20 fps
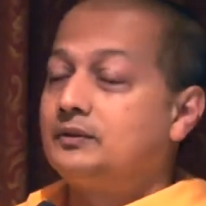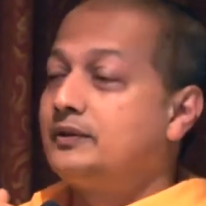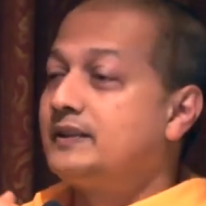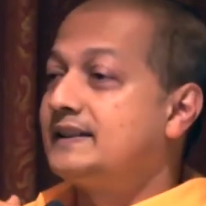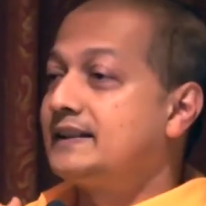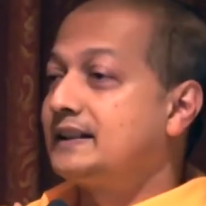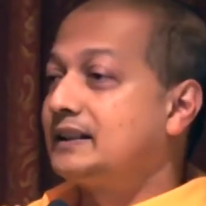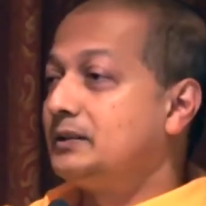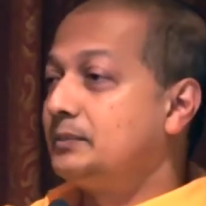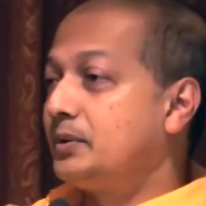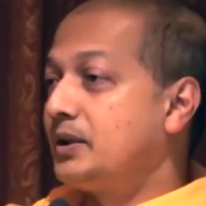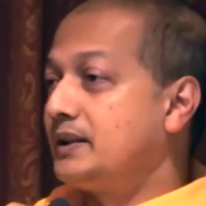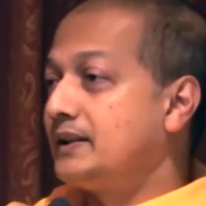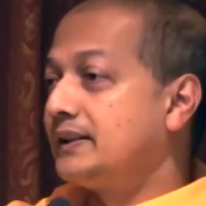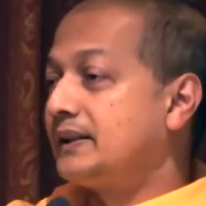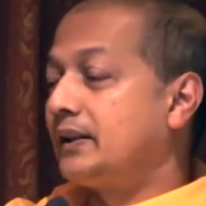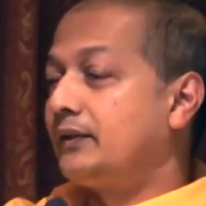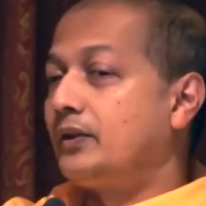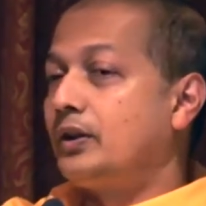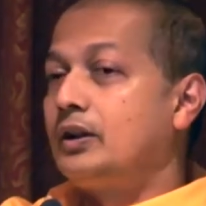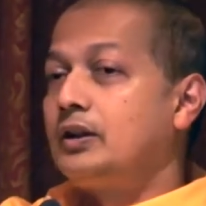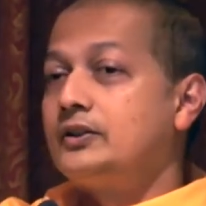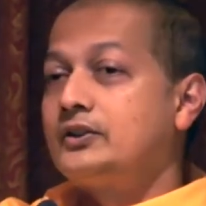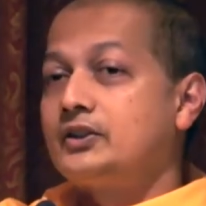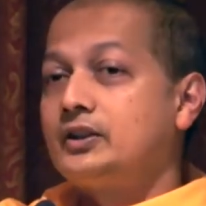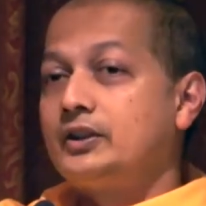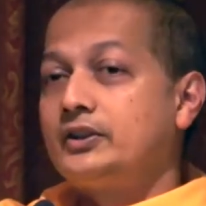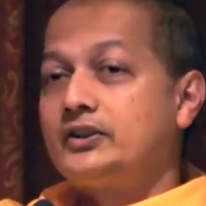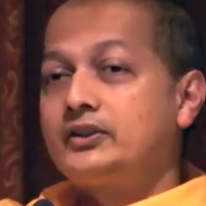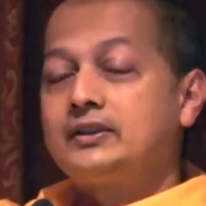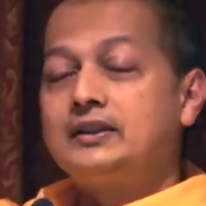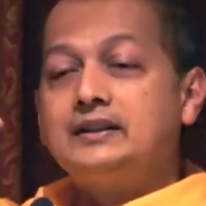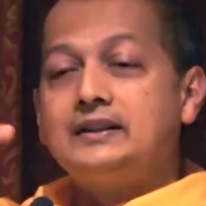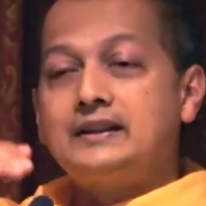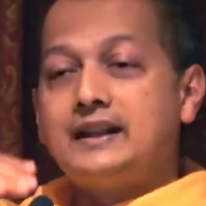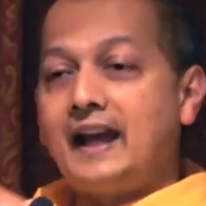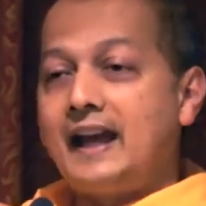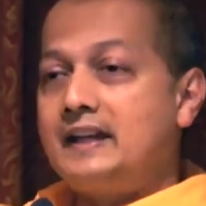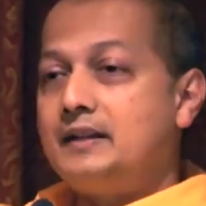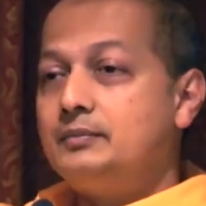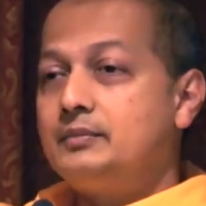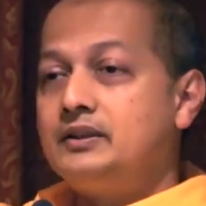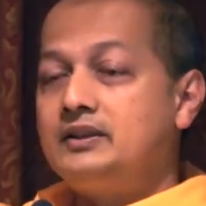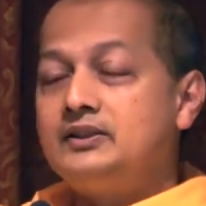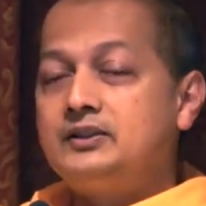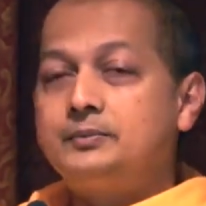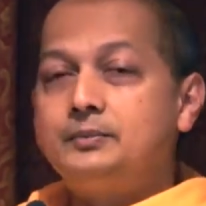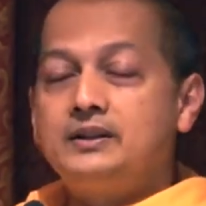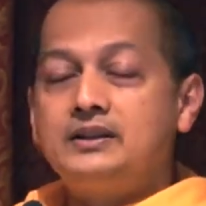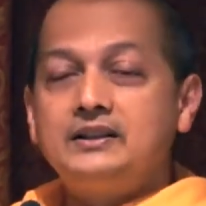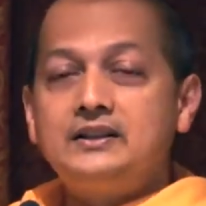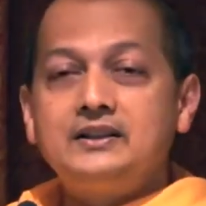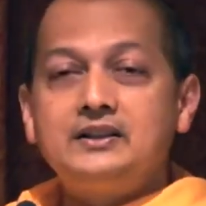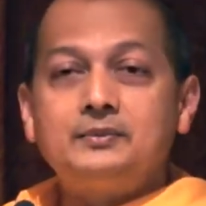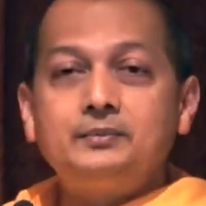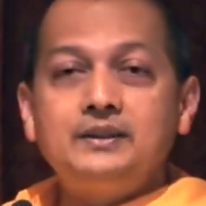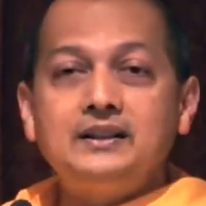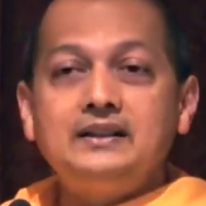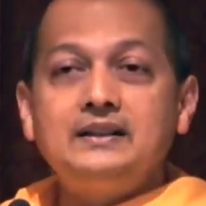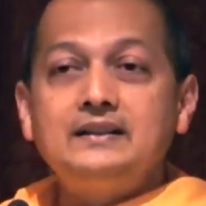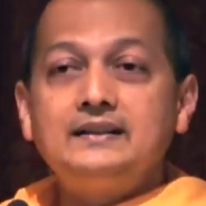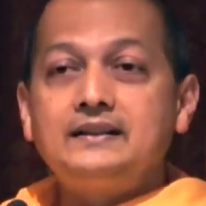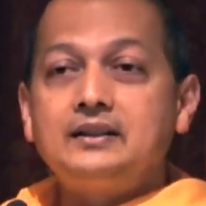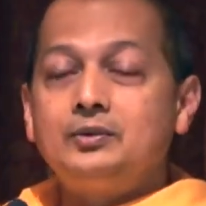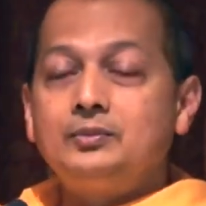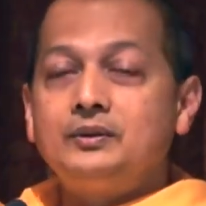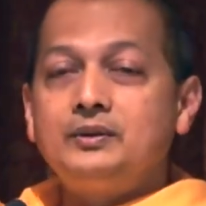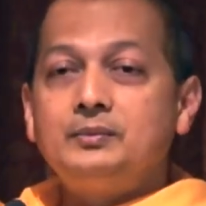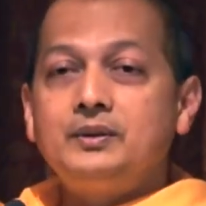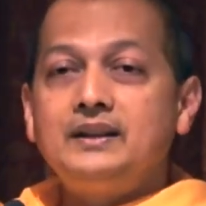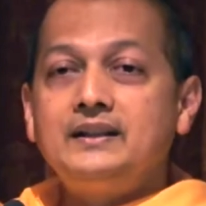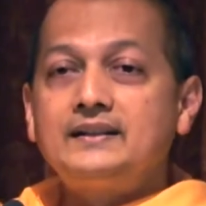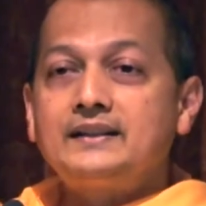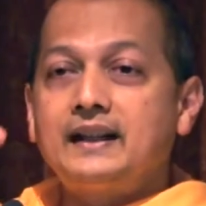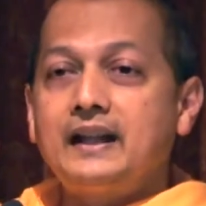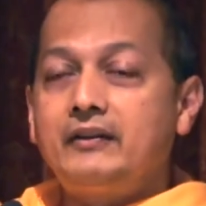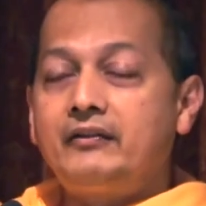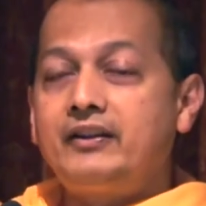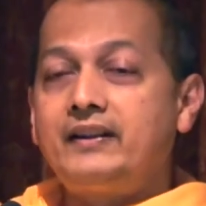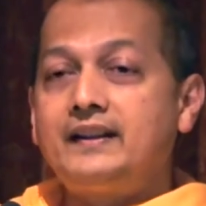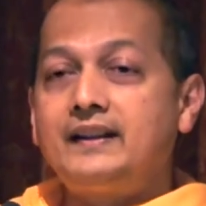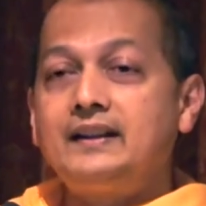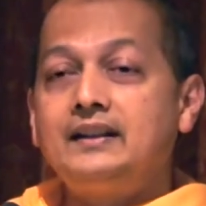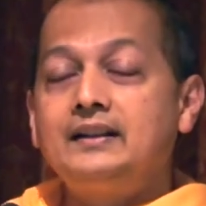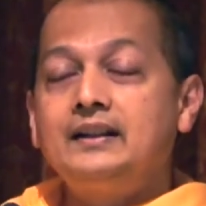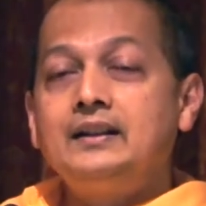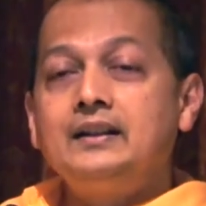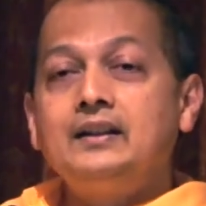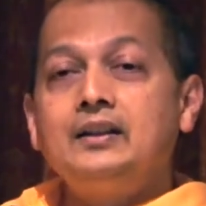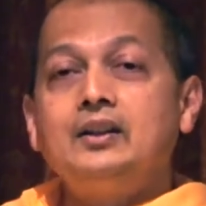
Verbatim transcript: Physical bodies are of all sorts animals, birds, bees, human beings, everything.